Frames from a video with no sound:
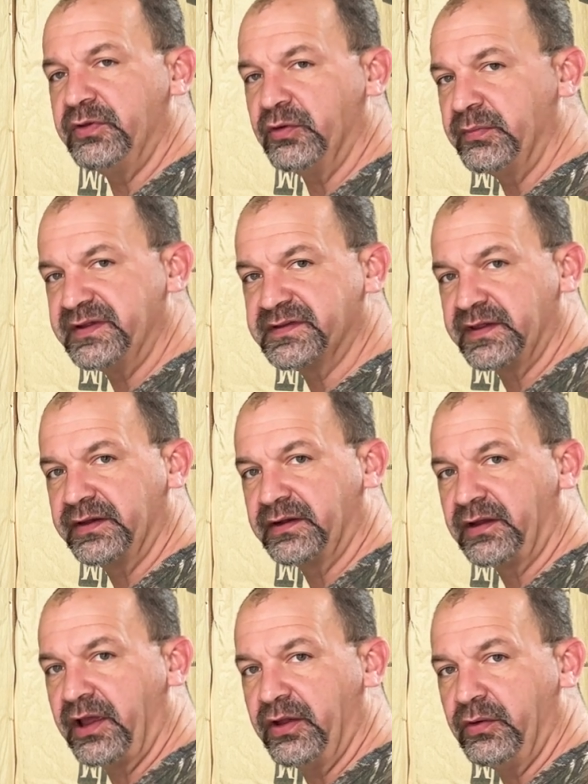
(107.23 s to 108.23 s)
You'll be seeing
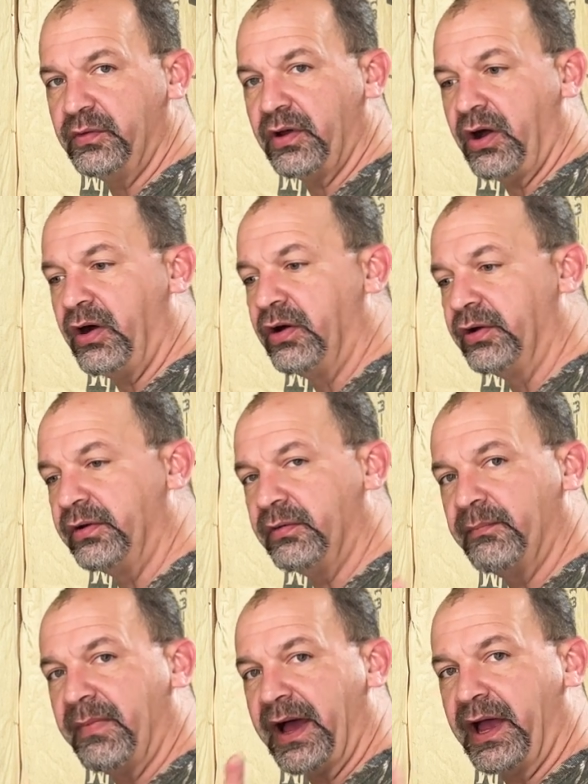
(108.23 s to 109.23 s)
the load on
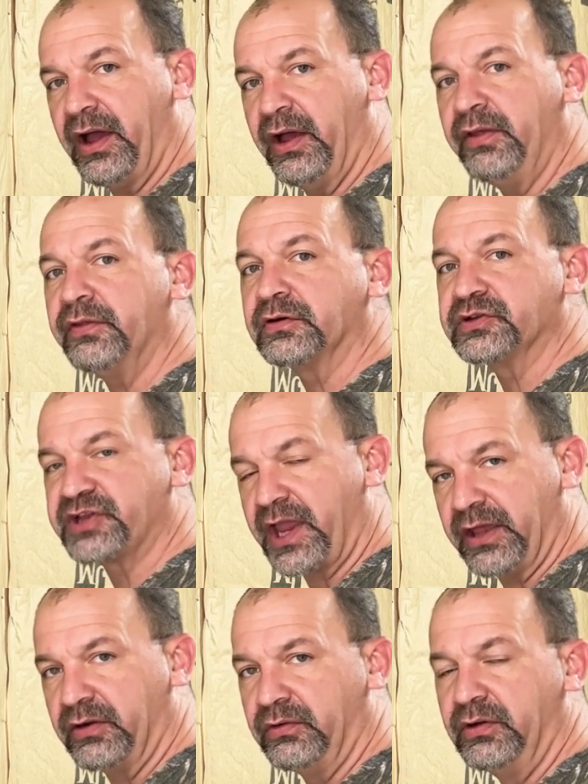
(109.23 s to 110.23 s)
my other
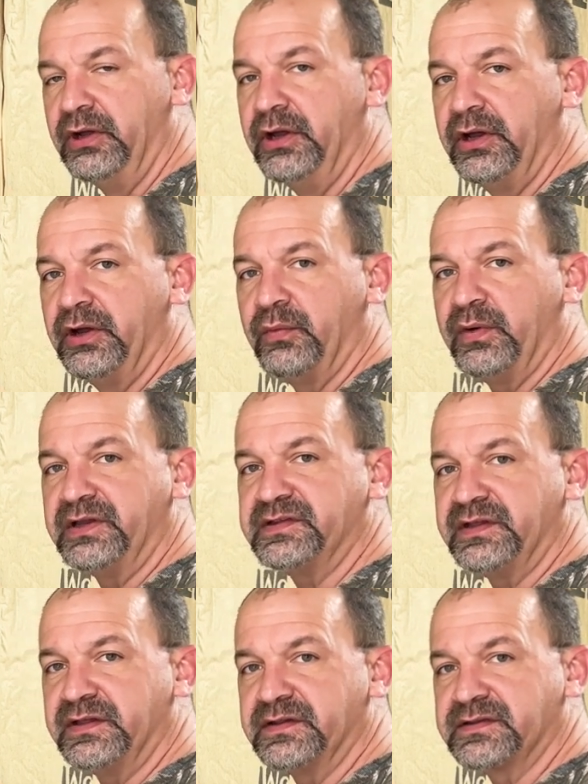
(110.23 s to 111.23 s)
channel,
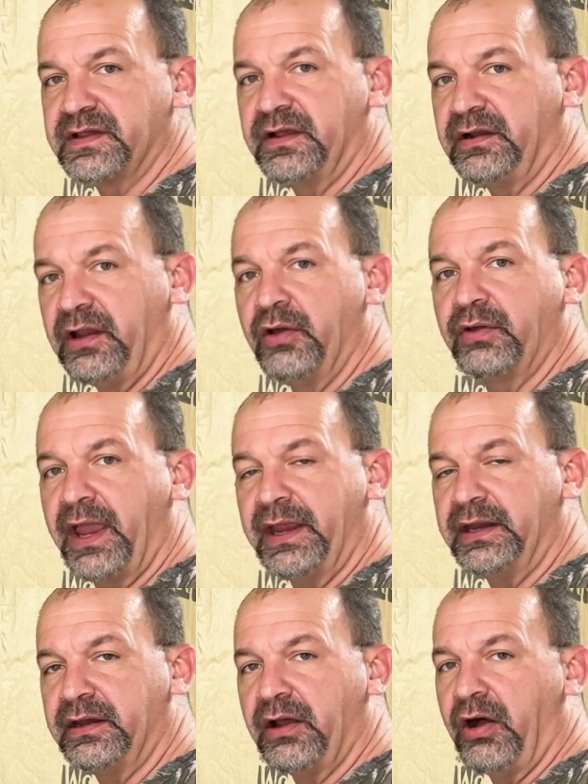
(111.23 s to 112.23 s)
which is
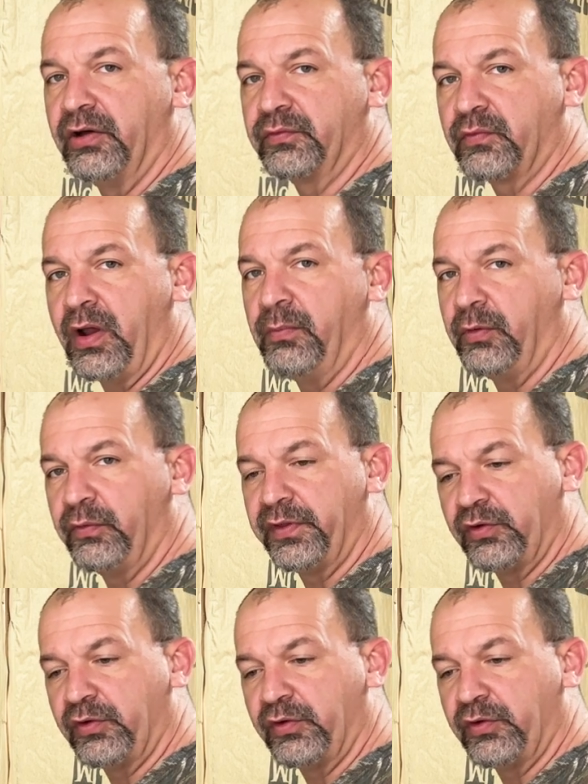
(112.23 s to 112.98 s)
located on Rumble.